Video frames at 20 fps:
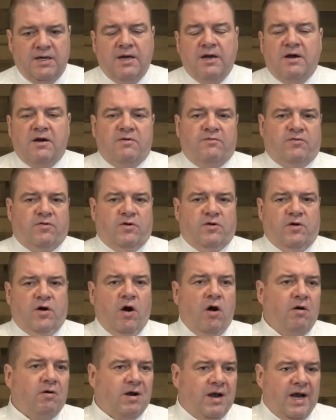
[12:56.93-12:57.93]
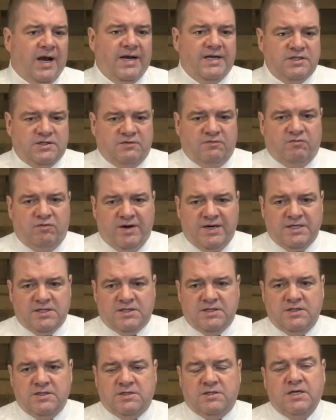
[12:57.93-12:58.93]
for all kinds of
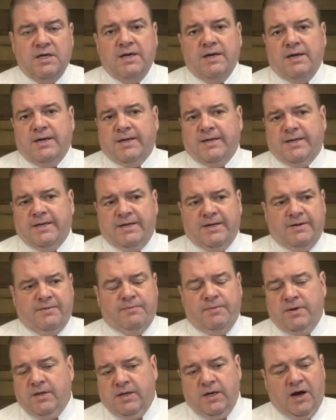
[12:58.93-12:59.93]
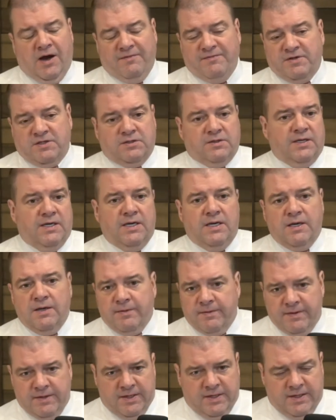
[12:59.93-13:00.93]
reasons. Obviously,
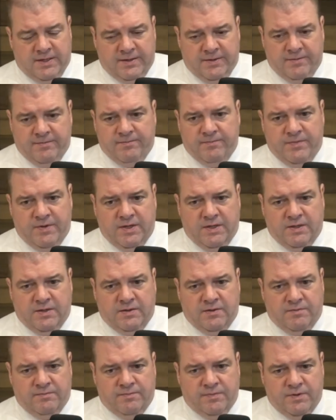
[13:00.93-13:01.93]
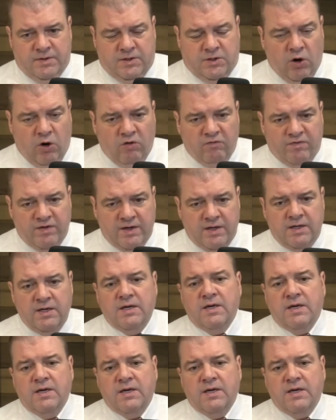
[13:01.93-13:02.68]
COVID